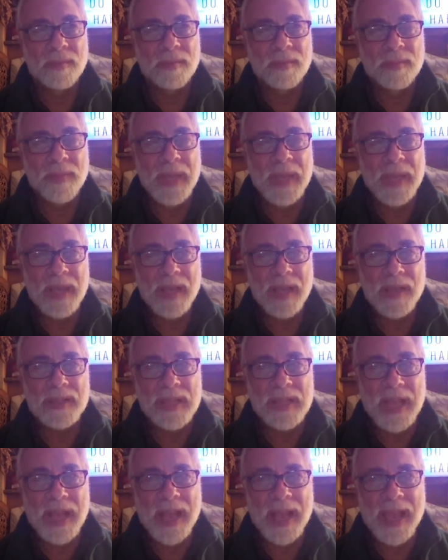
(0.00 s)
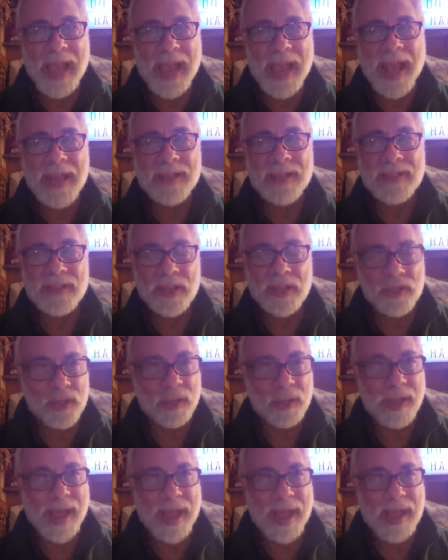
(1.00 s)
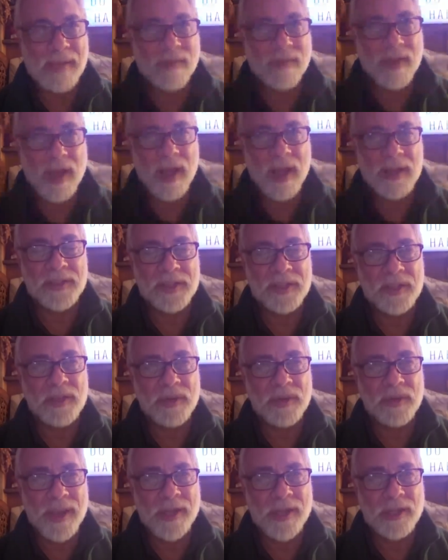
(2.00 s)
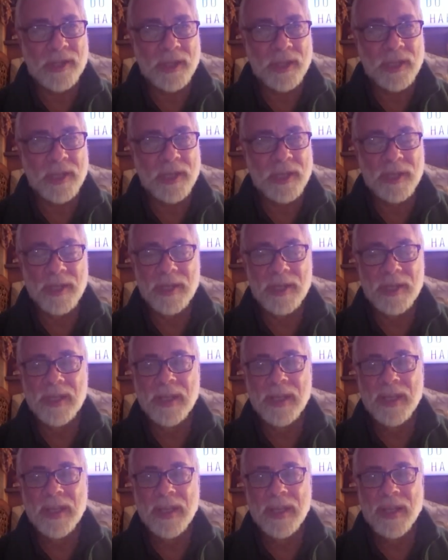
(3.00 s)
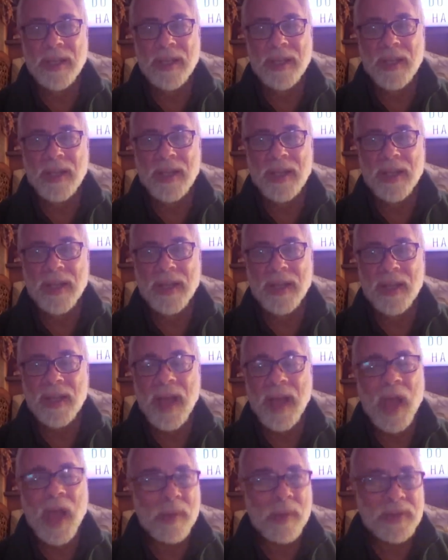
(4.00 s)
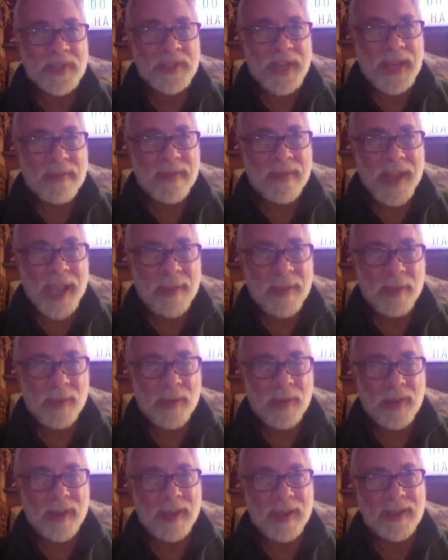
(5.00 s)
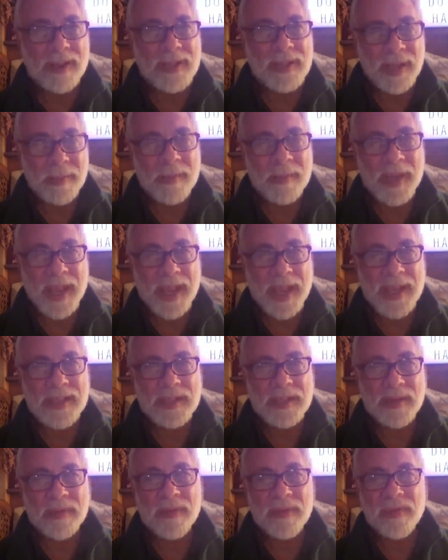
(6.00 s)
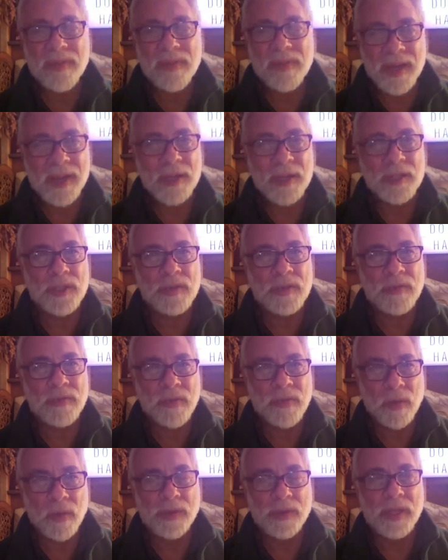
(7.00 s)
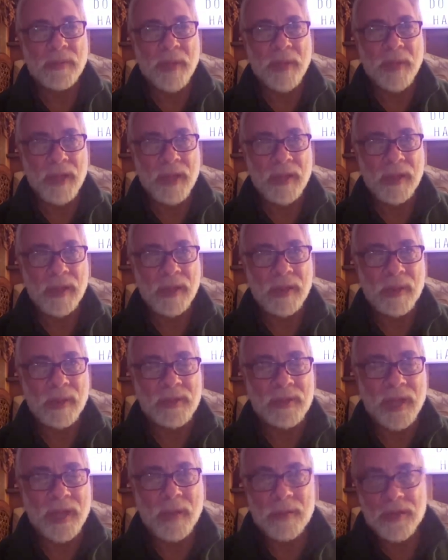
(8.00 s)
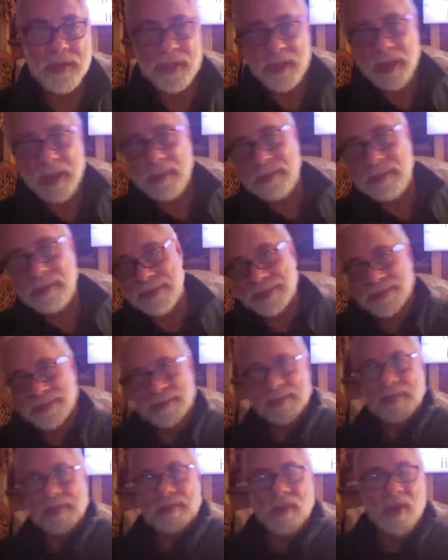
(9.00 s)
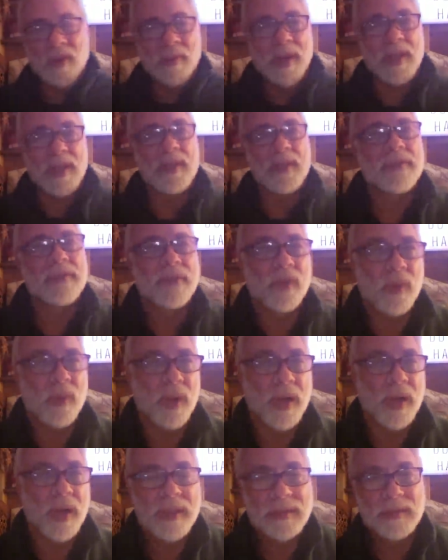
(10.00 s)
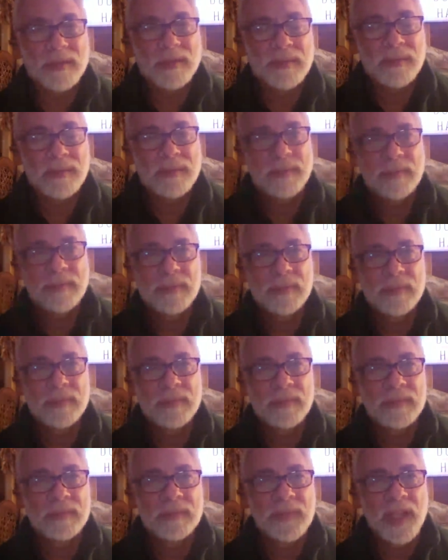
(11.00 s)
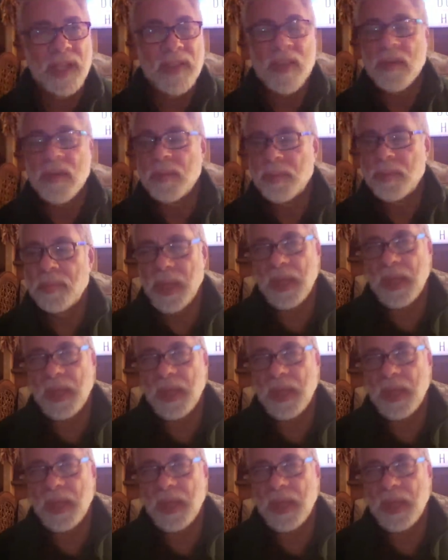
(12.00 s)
Because I had such a lack of concentration I wasn't even able some days to finish folding my clothes. And I would just like throw them on the floor and then pick